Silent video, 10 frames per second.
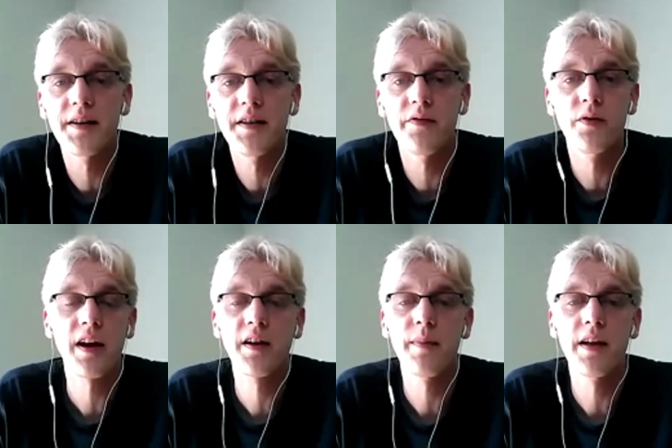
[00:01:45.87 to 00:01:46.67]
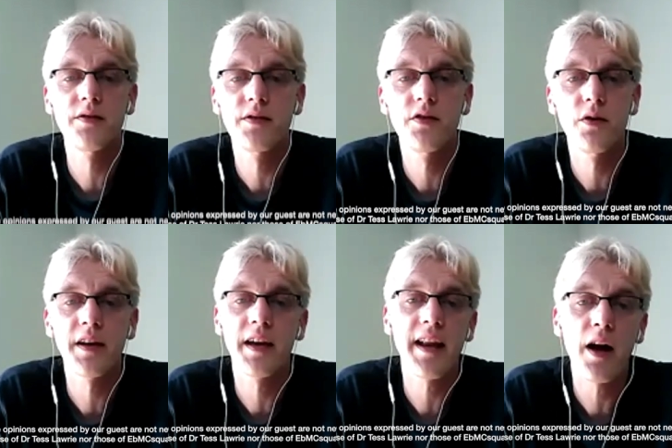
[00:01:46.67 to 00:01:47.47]
even recommend doing
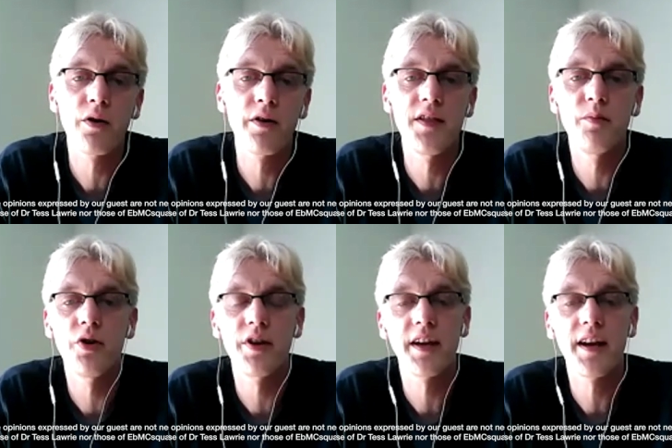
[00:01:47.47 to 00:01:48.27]
an hour in the morning,